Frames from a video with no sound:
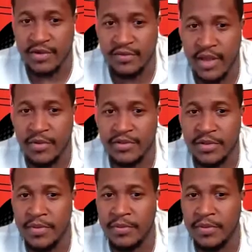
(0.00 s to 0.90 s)
so if they was
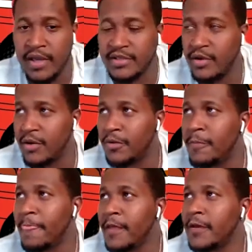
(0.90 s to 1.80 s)
to be playing, so
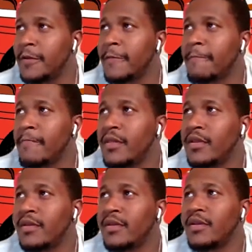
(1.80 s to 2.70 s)

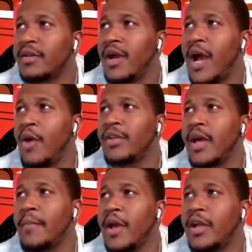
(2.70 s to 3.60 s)
how would
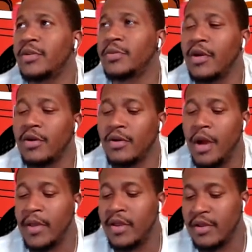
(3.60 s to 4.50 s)
that matchup go?
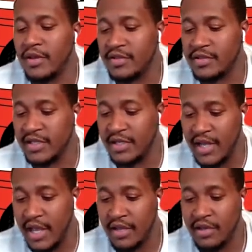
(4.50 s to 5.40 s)
I mean,
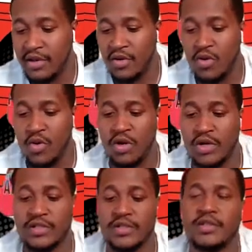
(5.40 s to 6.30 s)
today, of
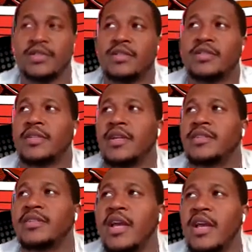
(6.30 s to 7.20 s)
course,
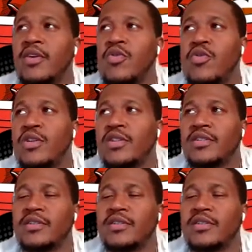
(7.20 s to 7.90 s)
of course,